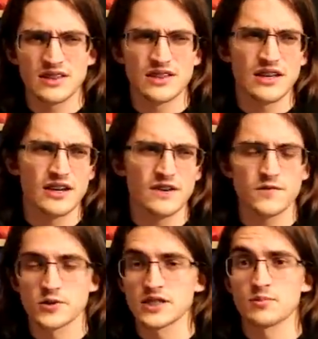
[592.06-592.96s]

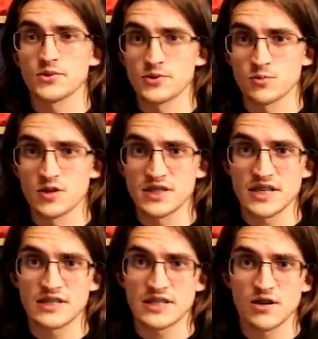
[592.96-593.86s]
for example, there's one
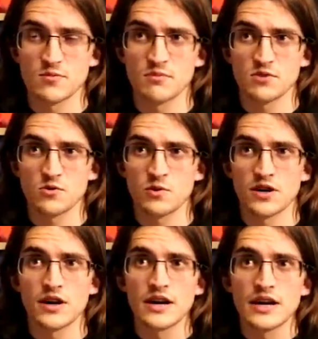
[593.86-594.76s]
sentence I remember
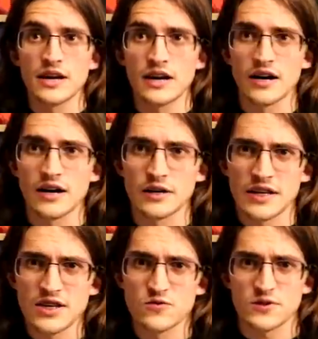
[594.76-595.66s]
where
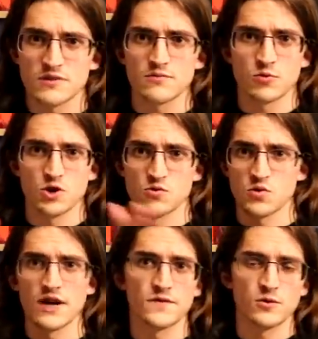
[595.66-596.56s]
He used the word
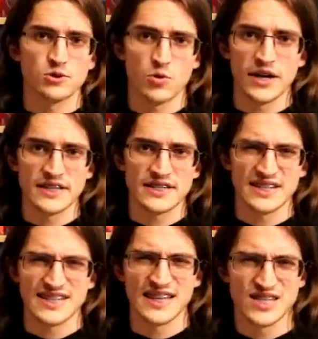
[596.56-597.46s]
rifle twice in
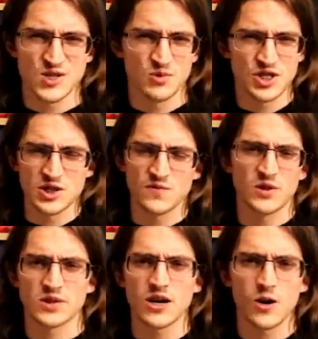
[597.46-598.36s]
a sentence, which just
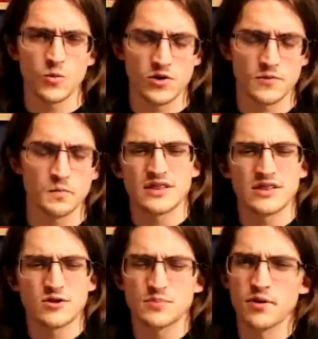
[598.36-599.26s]
feels awkward.
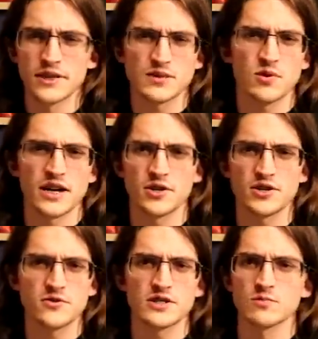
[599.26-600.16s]
There's points where I could have
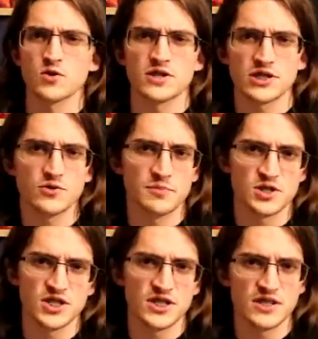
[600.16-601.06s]
used some more
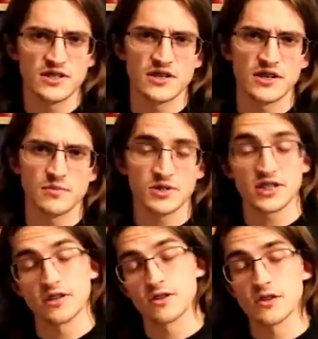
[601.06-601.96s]
description,
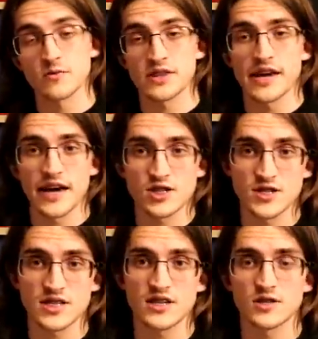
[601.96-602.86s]
particularly with the action
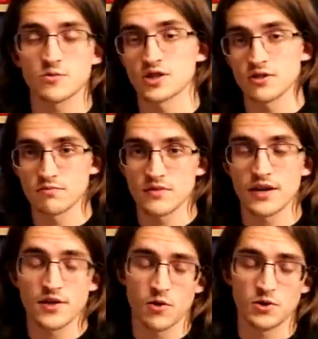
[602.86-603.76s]
scenes, which I
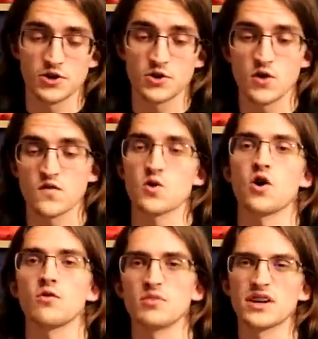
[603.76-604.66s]
thought were good
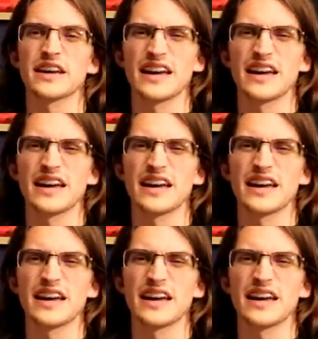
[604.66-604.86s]
overall, but